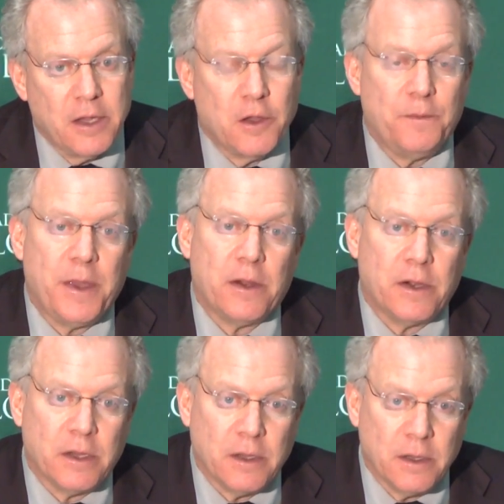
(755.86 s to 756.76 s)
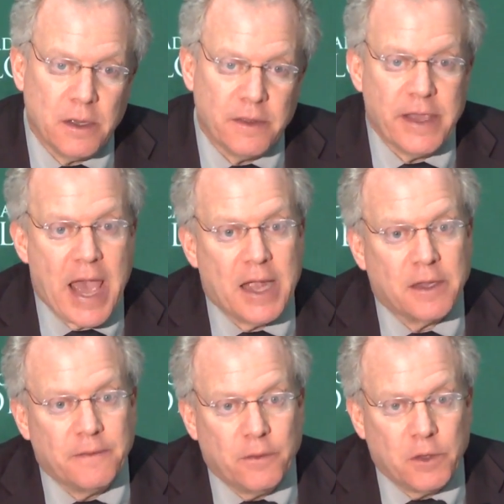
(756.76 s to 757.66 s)
comparing the
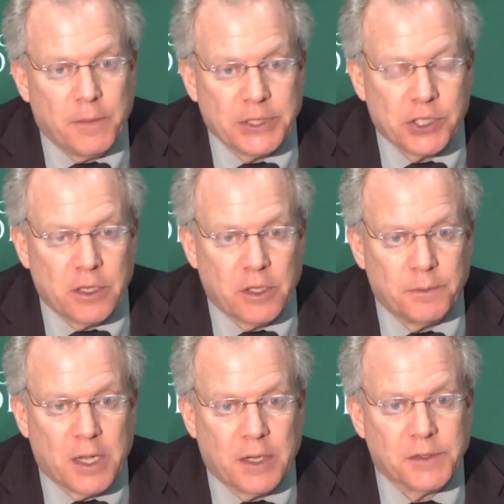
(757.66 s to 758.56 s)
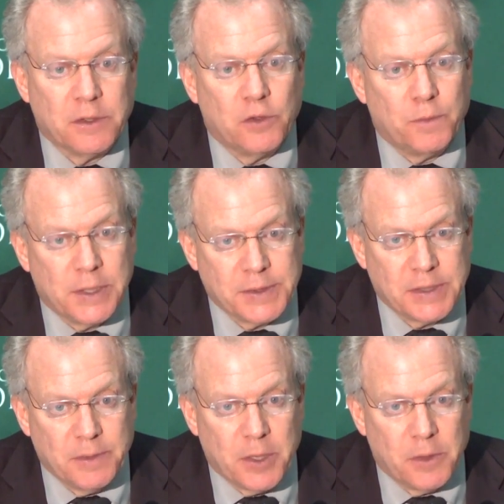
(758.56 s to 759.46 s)
active onabotulinum toxin to
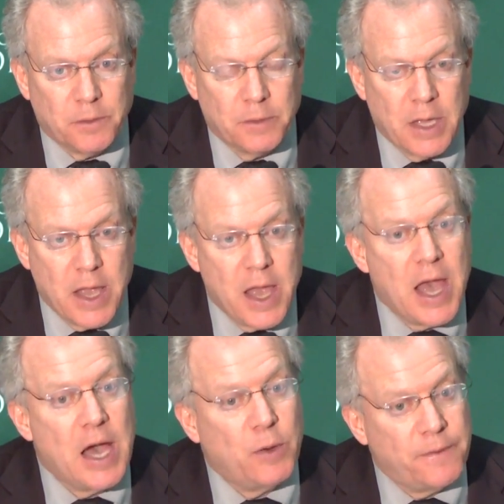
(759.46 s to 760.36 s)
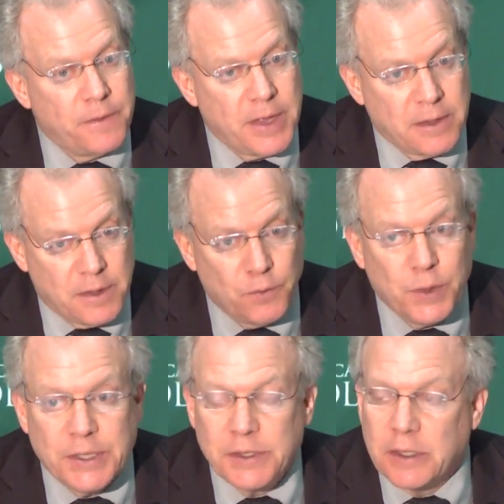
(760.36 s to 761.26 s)
placebo. However, that did
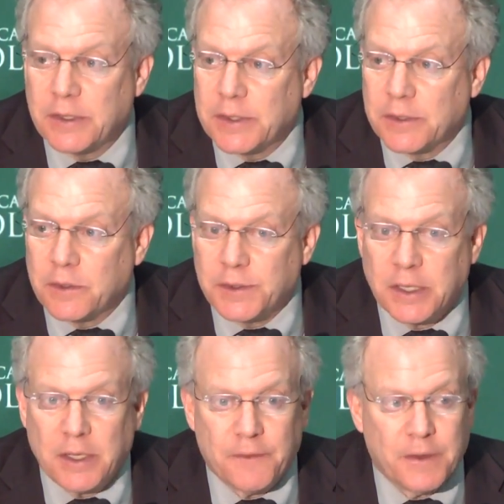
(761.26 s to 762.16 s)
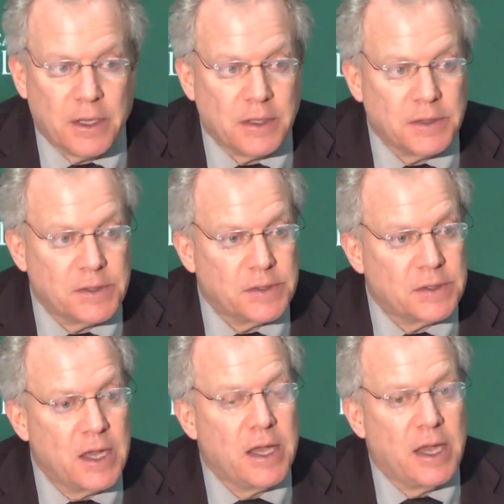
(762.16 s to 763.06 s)
reach statistical significance
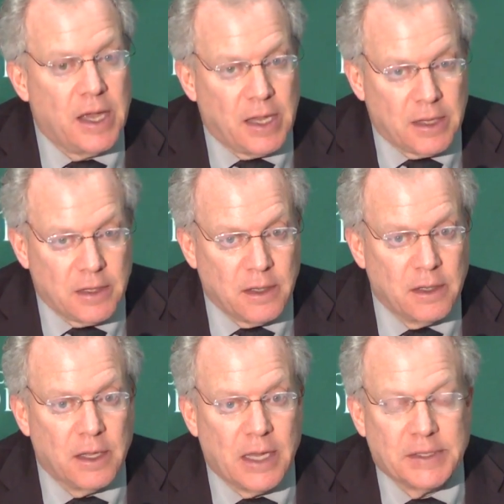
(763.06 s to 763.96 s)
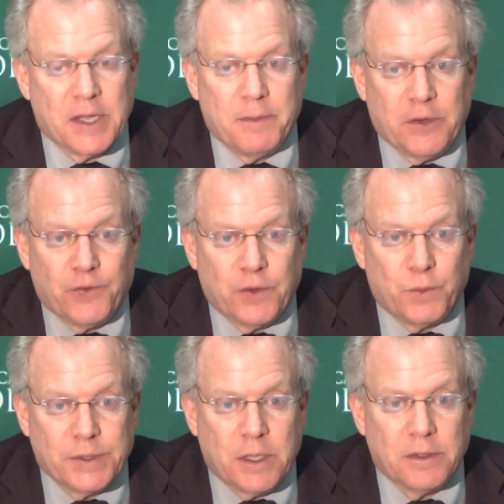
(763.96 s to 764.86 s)
and, as I mentioned,
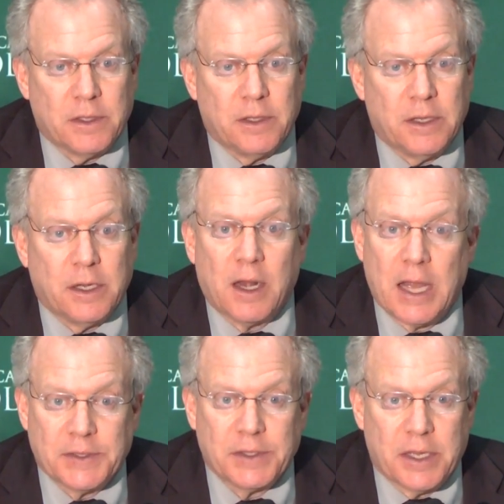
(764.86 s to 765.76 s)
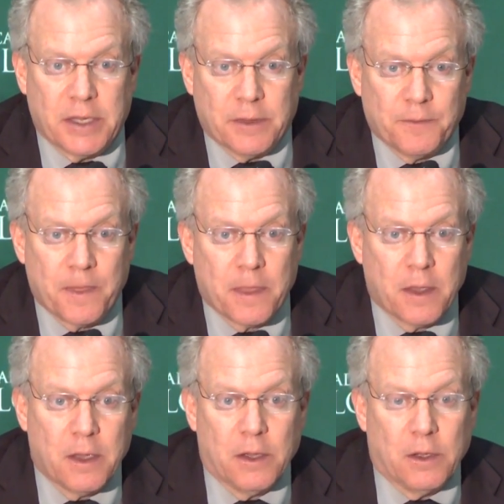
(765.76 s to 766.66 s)
resulted in a Class A
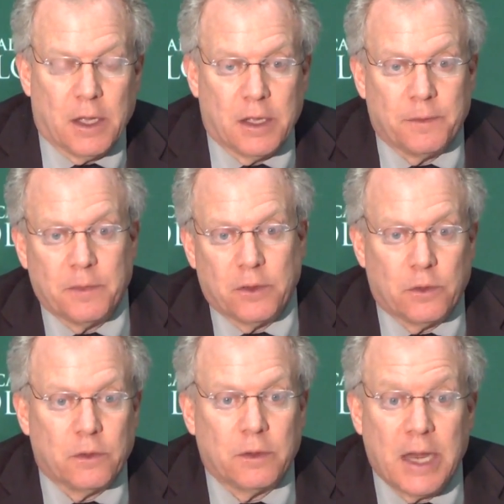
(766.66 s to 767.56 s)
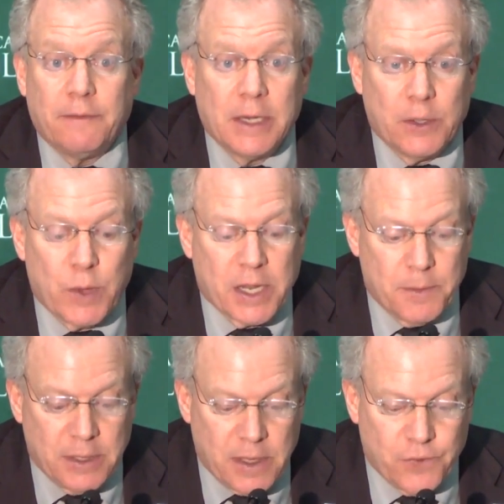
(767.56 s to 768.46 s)
or Level A
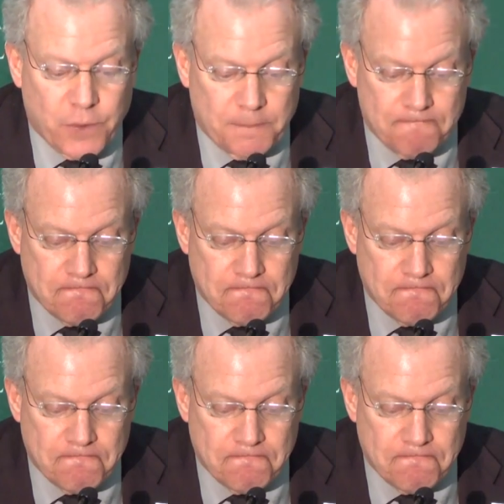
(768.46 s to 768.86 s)
recommendation.